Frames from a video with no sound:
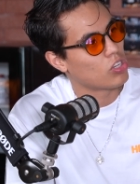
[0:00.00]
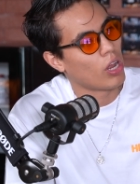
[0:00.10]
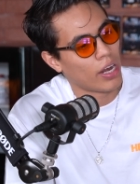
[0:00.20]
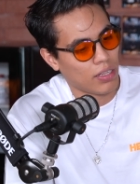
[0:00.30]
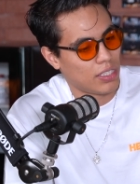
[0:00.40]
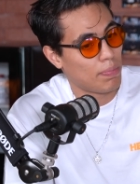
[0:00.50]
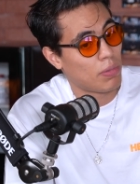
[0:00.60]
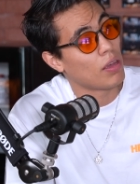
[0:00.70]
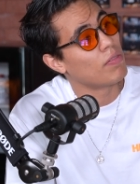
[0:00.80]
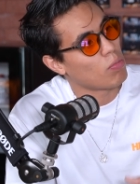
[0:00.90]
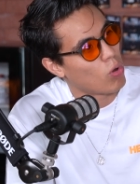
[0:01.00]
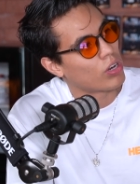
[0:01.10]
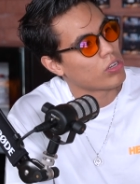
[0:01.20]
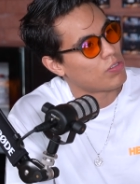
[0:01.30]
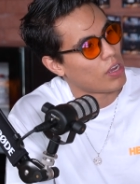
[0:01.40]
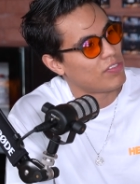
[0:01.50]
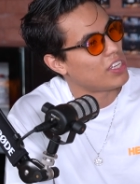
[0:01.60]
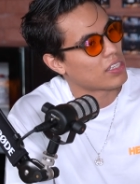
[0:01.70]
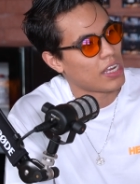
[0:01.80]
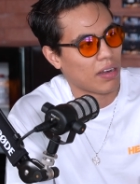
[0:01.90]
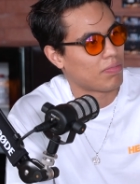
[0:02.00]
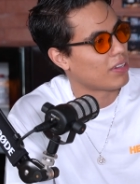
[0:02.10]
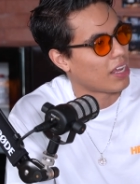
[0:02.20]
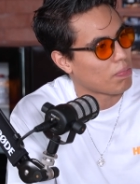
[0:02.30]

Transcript: Solana dipped even more because FTX had like